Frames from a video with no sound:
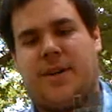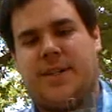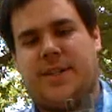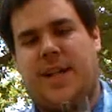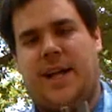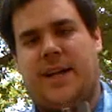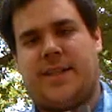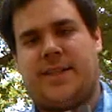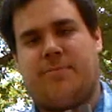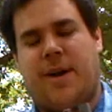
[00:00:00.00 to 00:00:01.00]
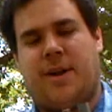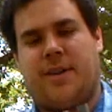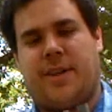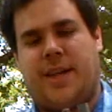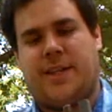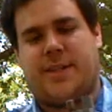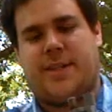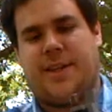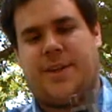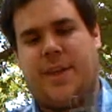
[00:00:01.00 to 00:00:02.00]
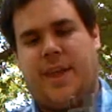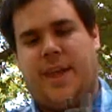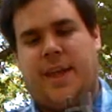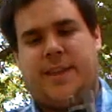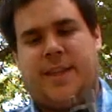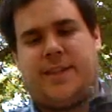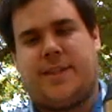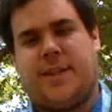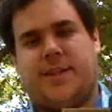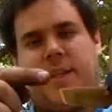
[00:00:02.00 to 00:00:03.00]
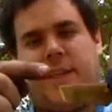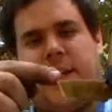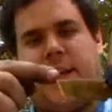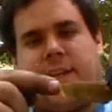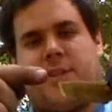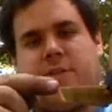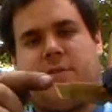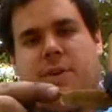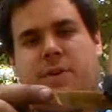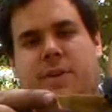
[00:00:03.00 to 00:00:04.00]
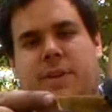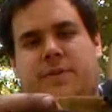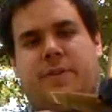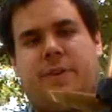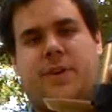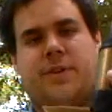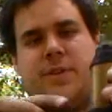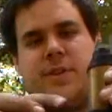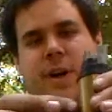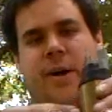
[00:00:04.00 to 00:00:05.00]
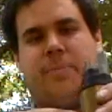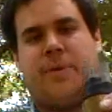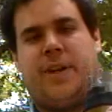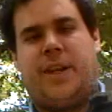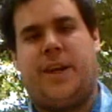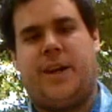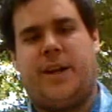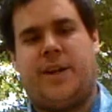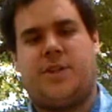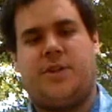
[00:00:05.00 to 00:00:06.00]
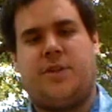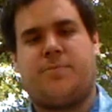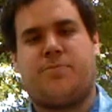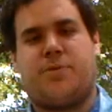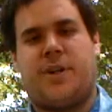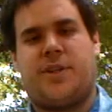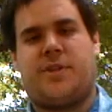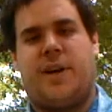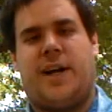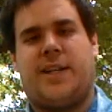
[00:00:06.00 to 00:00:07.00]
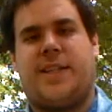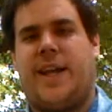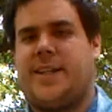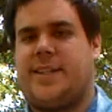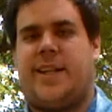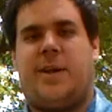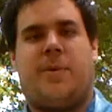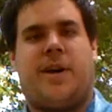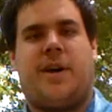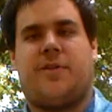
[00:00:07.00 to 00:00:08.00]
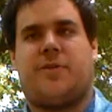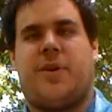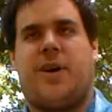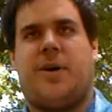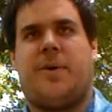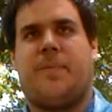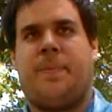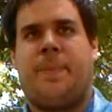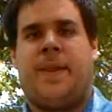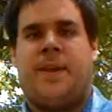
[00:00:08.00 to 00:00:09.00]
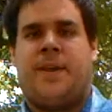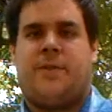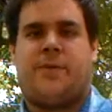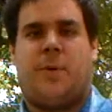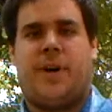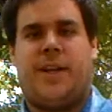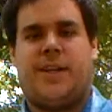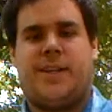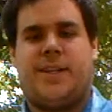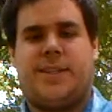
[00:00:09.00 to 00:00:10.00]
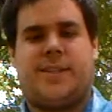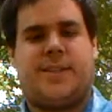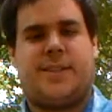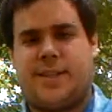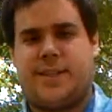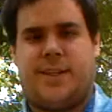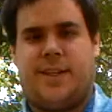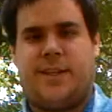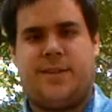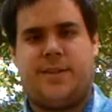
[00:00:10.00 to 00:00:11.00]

inside this metal casing that sucks the gas through this filter up into here, and it shoots pressurized gas anywhere from 40 to 60,